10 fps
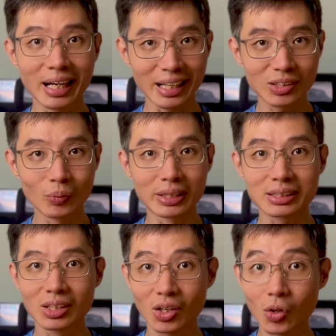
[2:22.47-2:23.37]
other
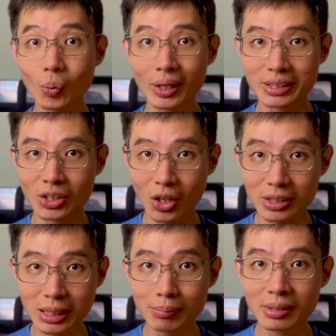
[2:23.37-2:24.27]
words, over the
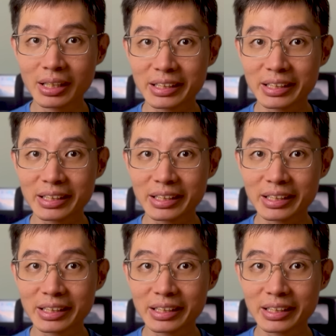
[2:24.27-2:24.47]
long term,